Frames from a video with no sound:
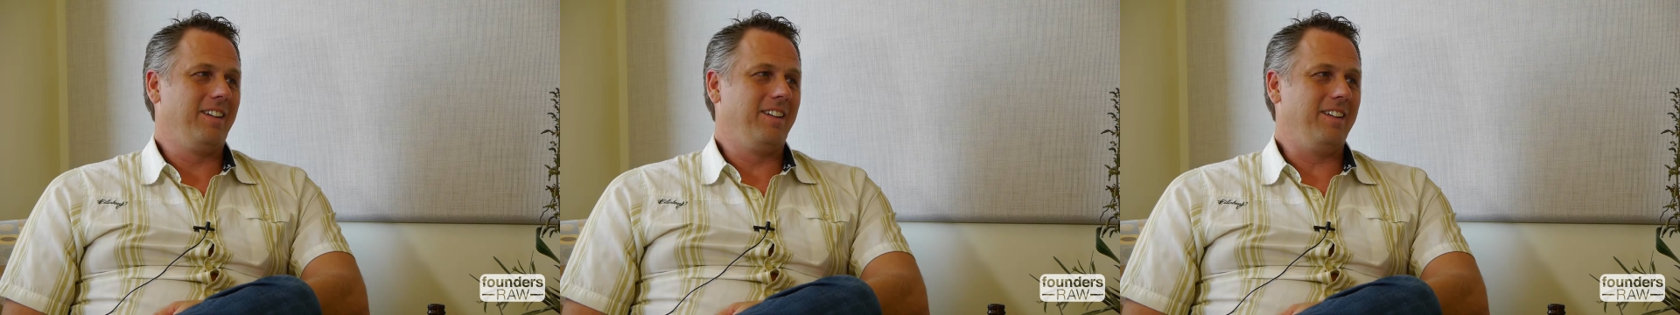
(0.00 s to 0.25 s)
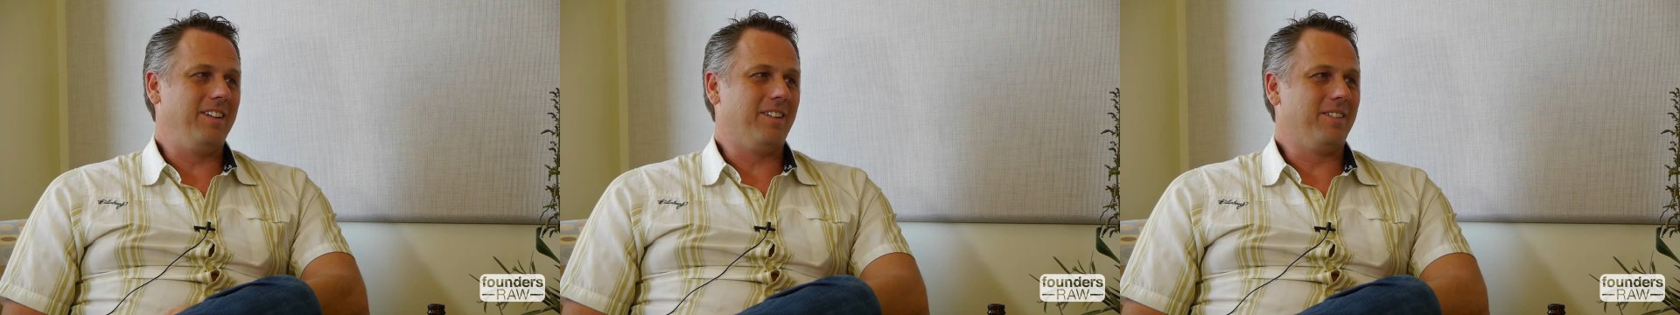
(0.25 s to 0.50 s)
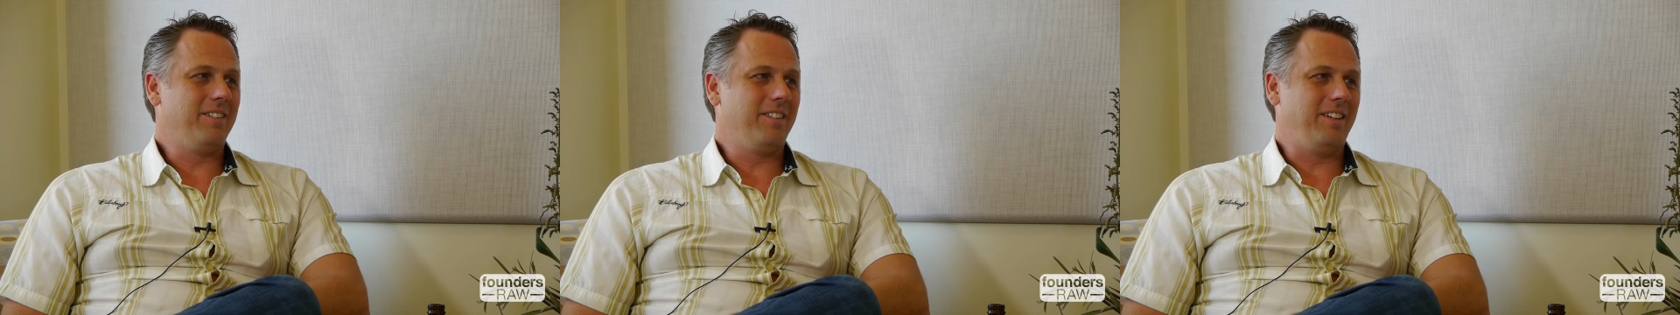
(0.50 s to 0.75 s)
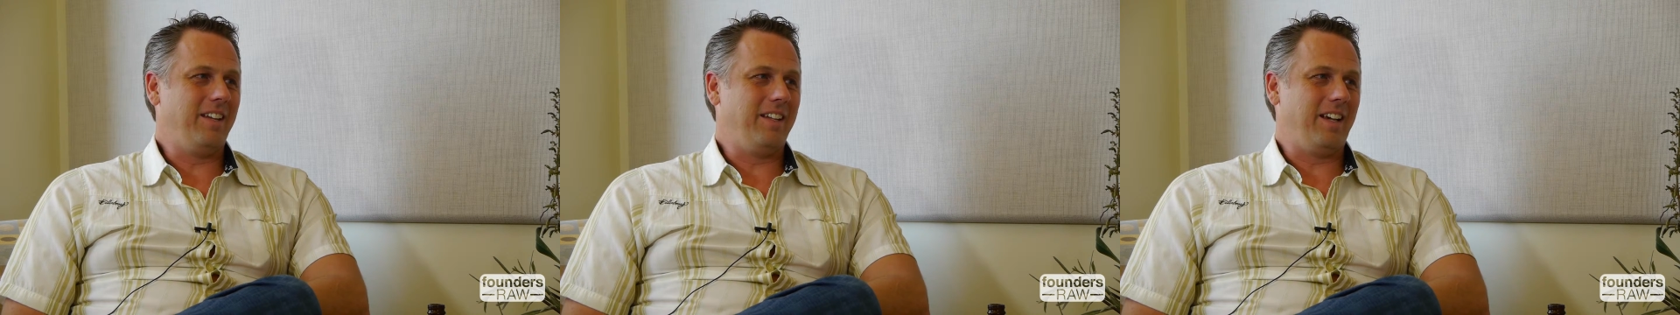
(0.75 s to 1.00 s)
You know,
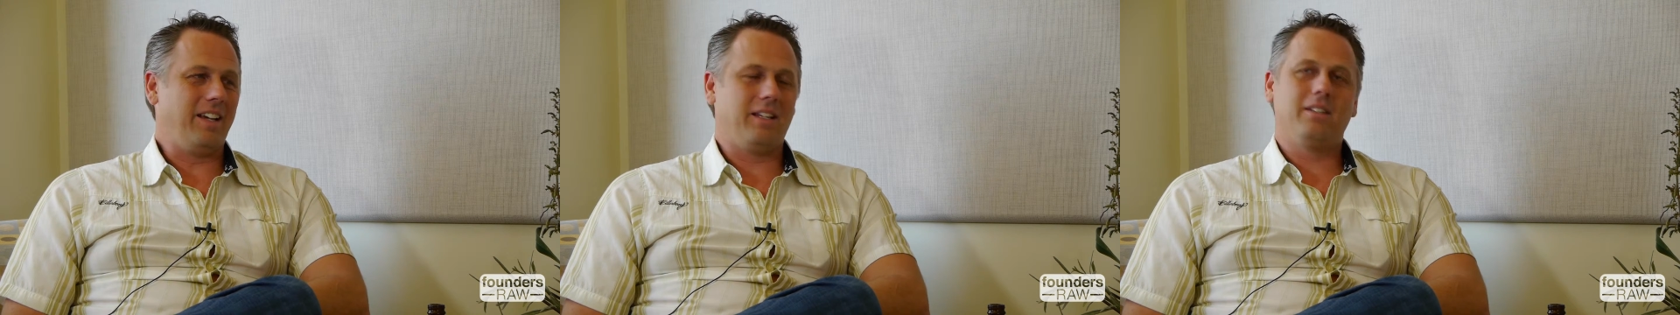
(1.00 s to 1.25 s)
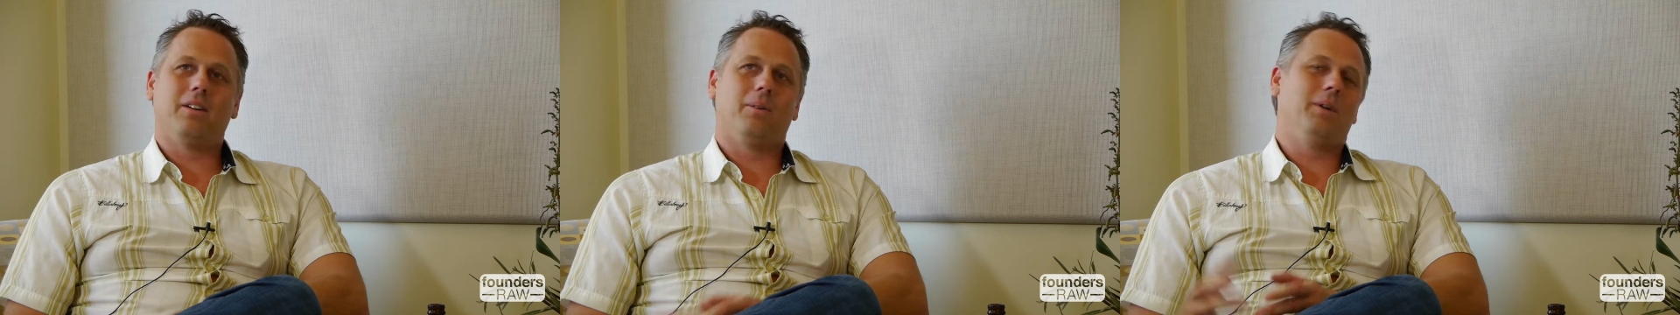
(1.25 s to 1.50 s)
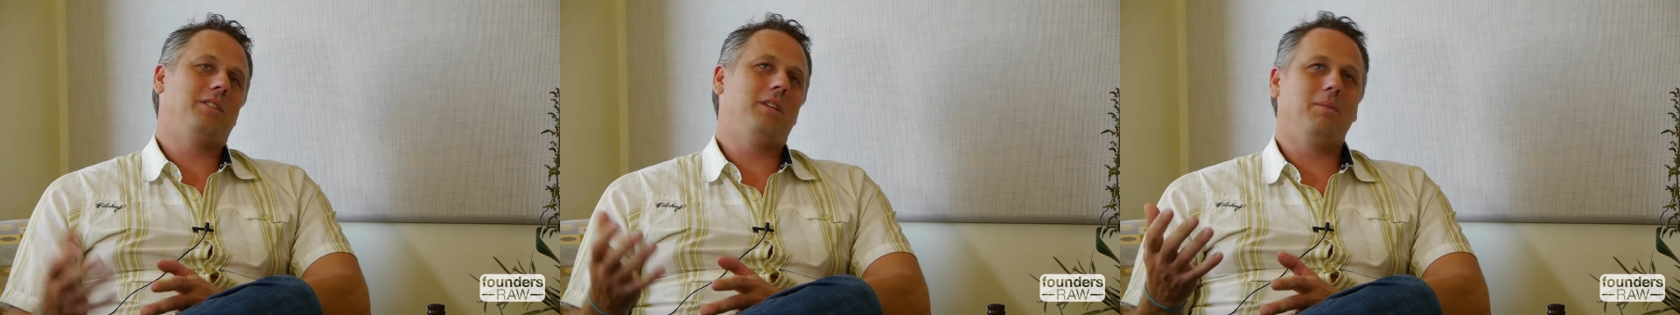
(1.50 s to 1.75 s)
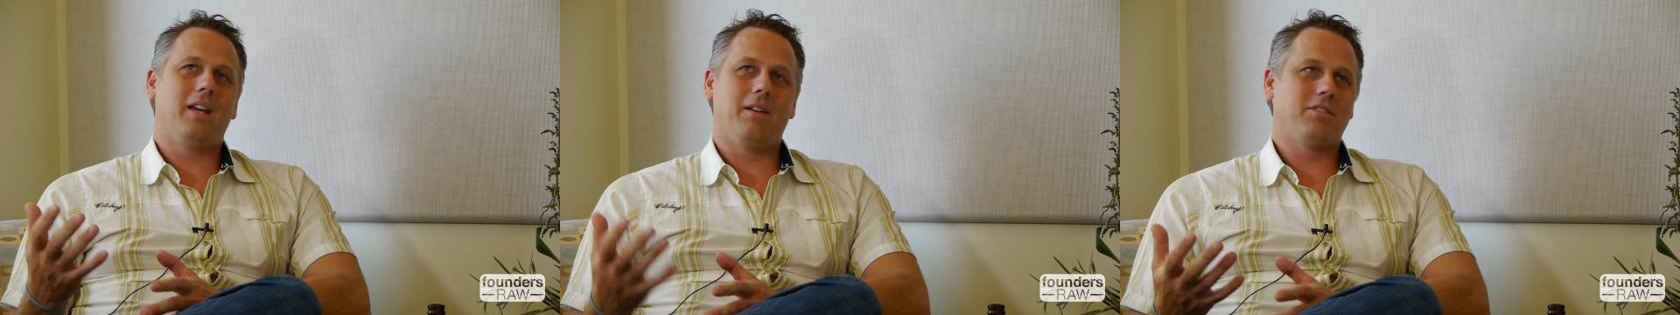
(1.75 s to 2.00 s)
and I always
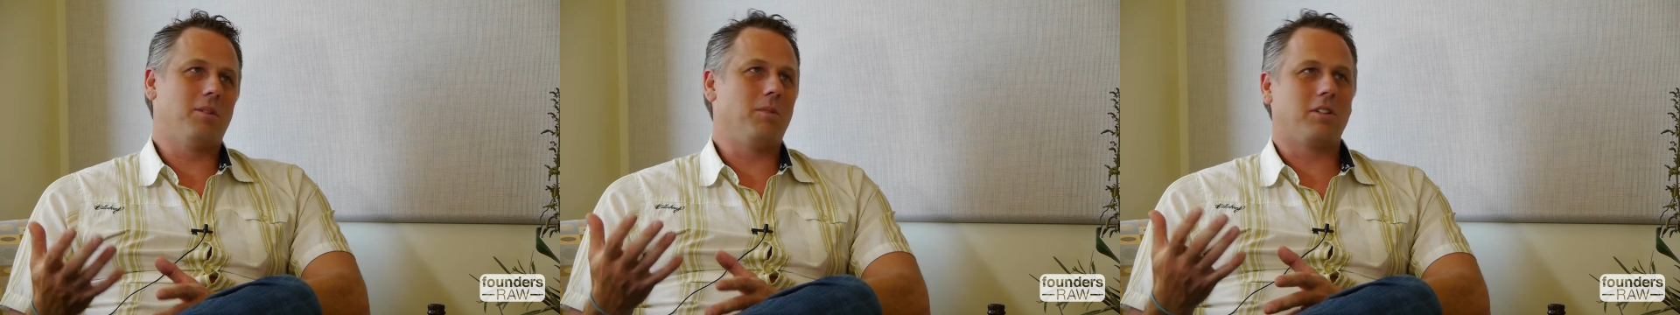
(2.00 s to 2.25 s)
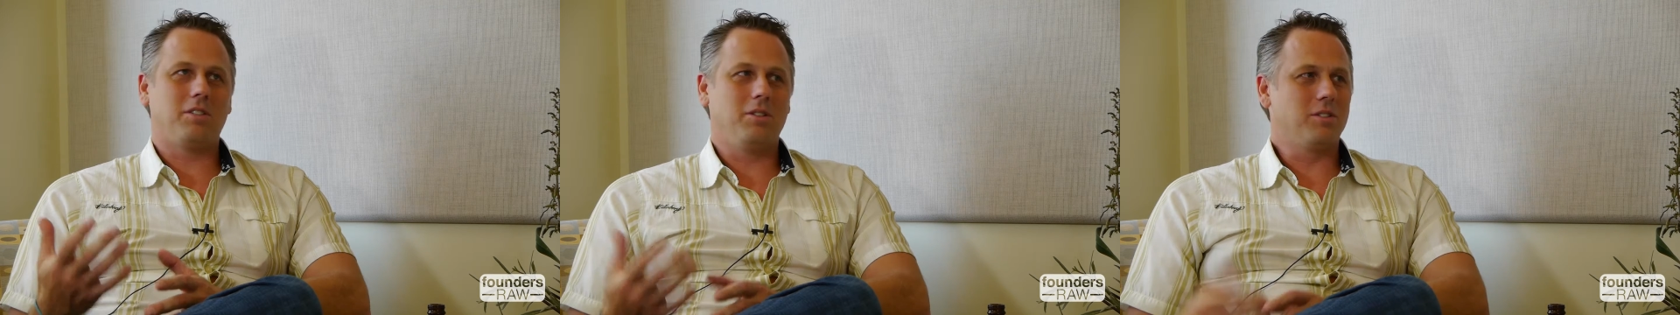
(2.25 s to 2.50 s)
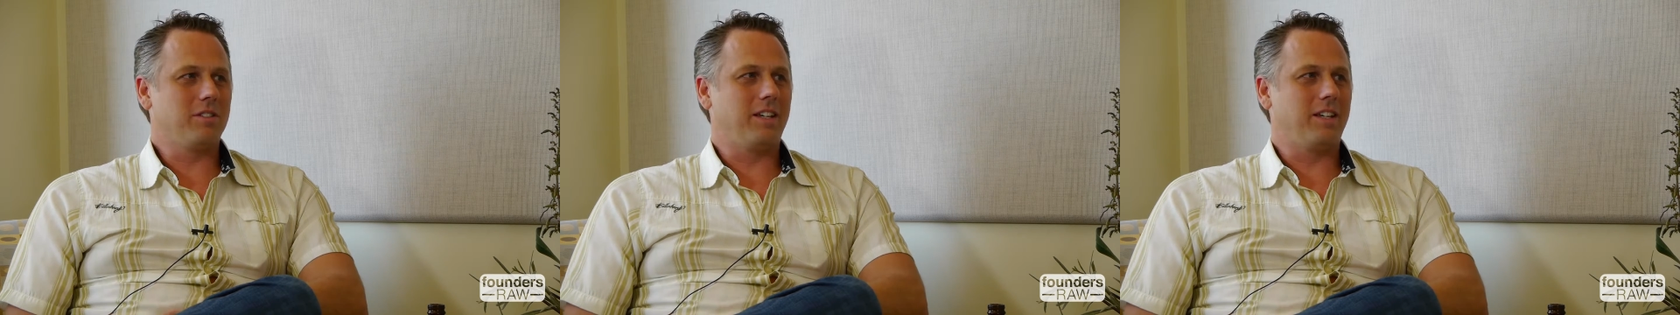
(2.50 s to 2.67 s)
seem to have some excuse